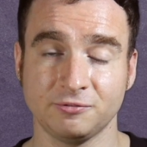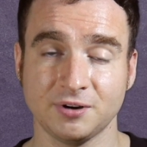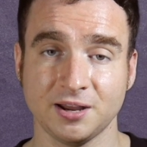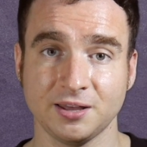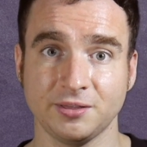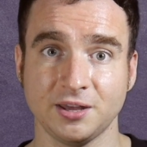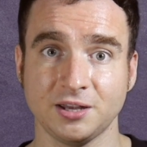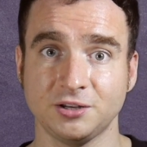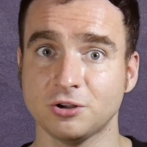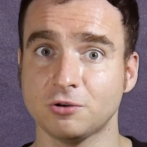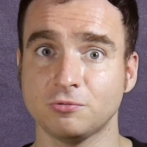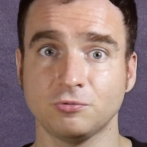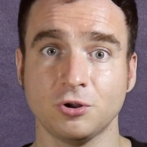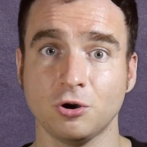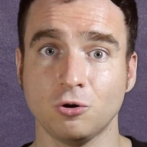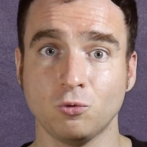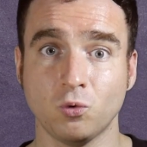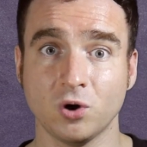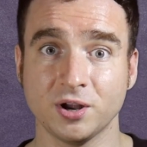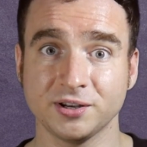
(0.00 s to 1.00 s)
right? They
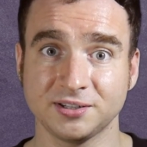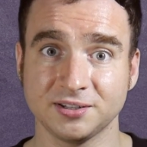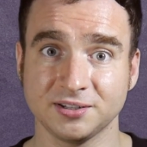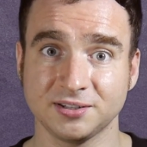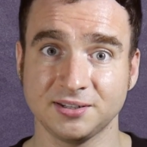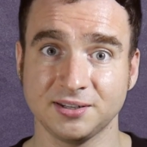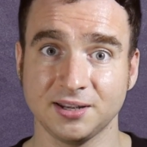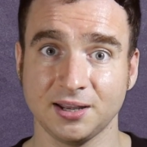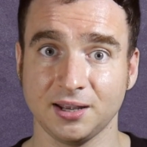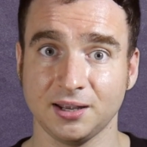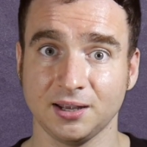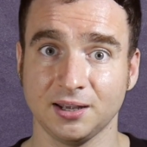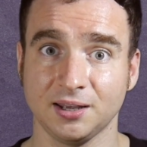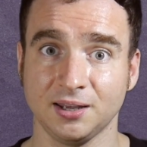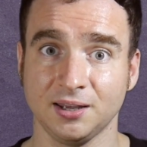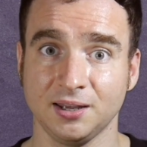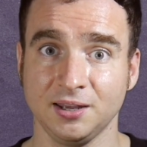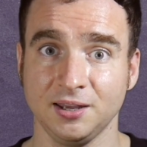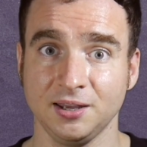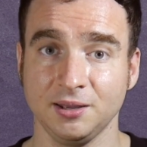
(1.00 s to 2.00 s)
don't know what to say.